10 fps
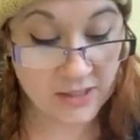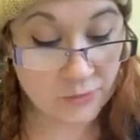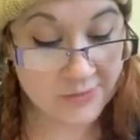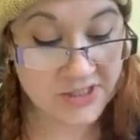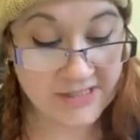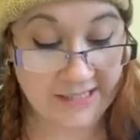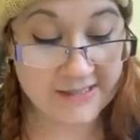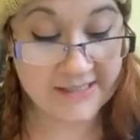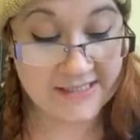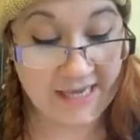which deadened
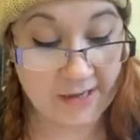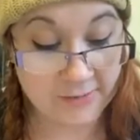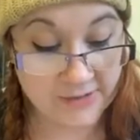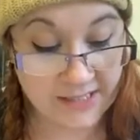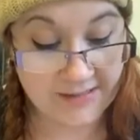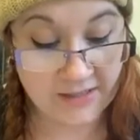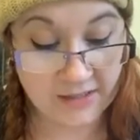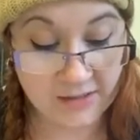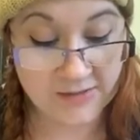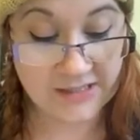the sound, and then
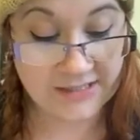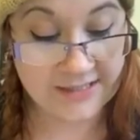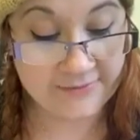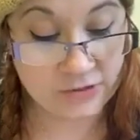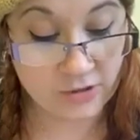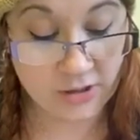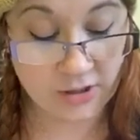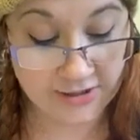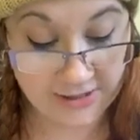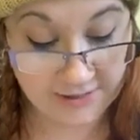closed the lid of the trunk on
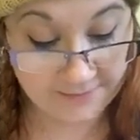it.